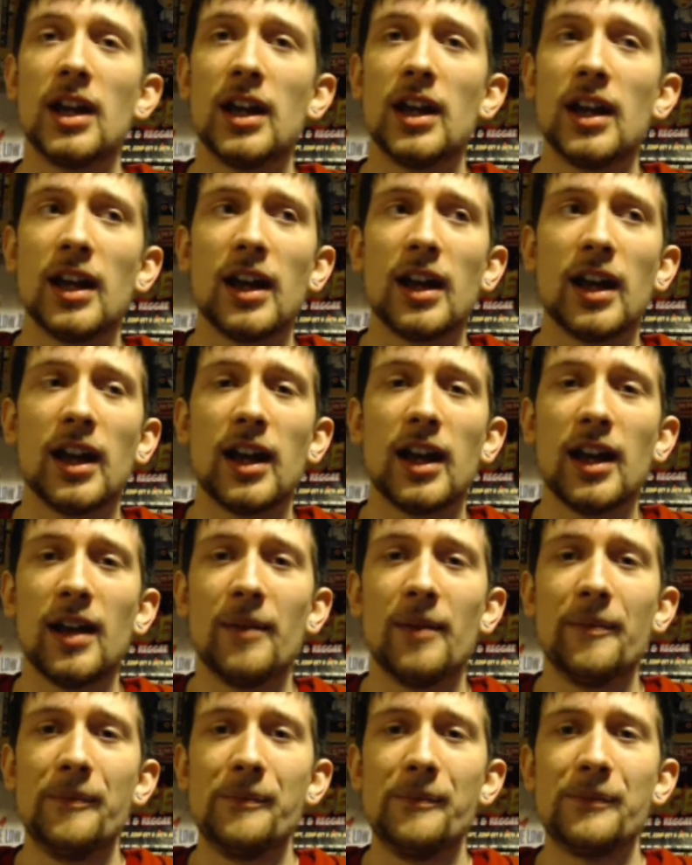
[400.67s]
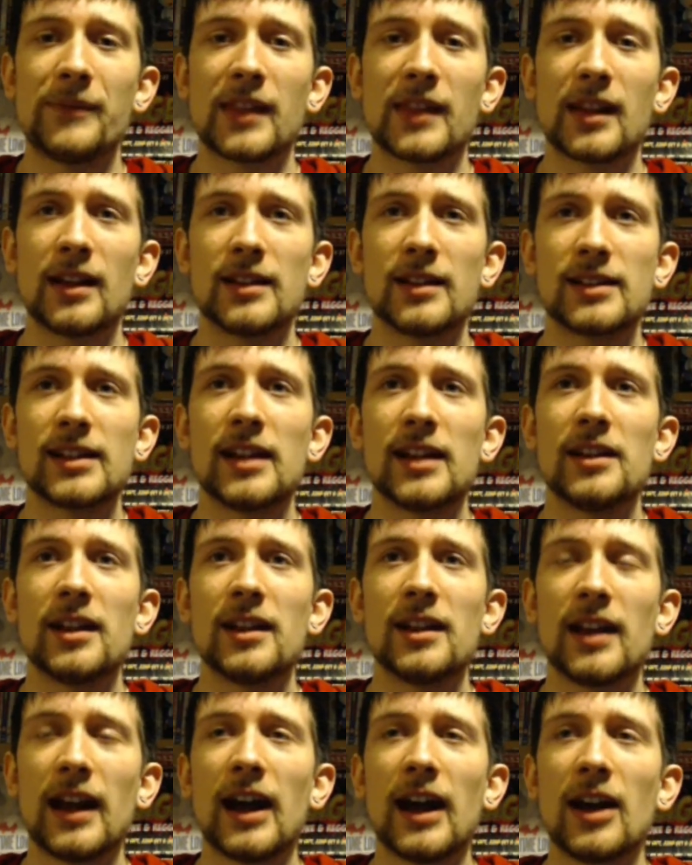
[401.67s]
has said that
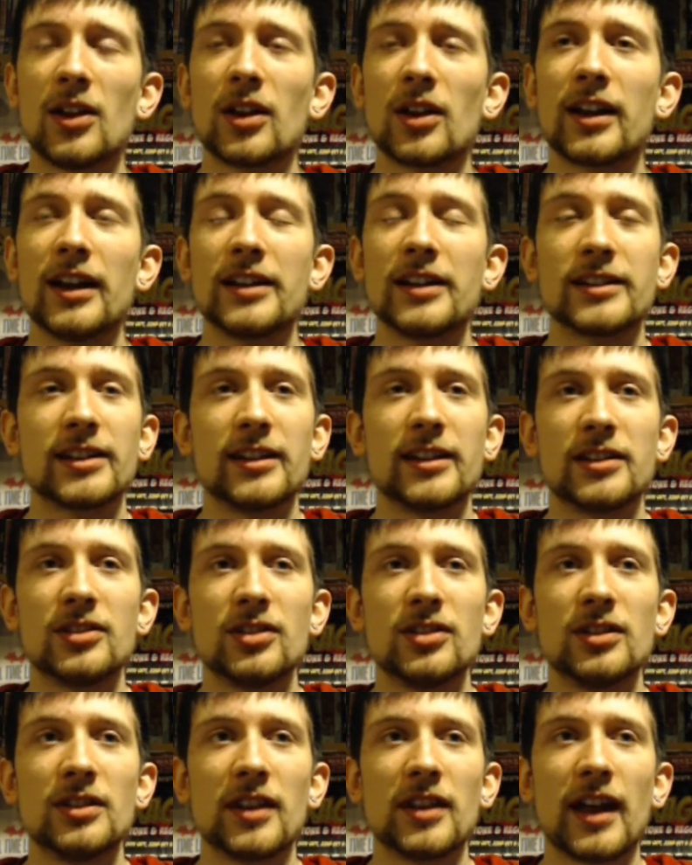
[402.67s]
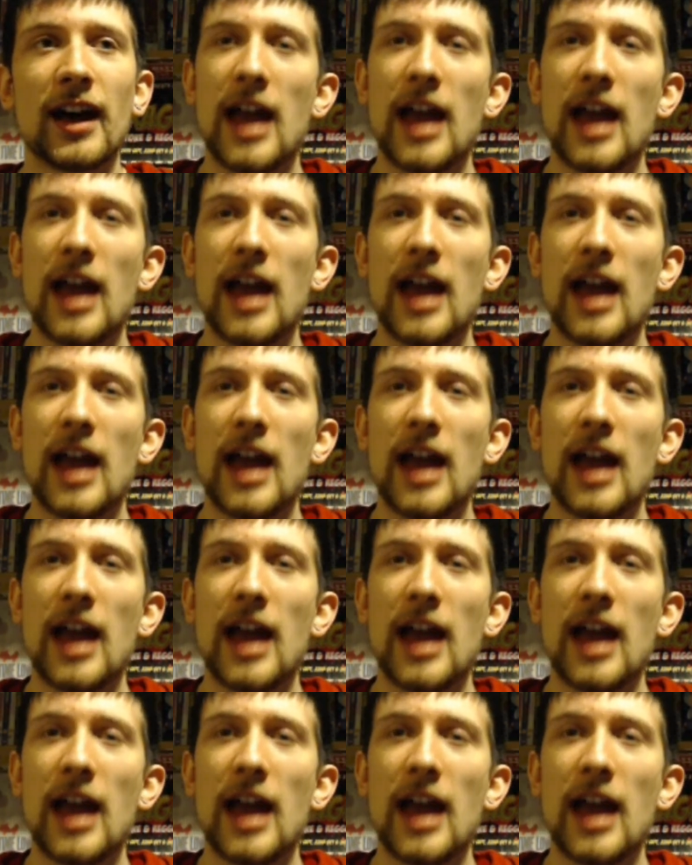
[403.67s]
they are looking into that,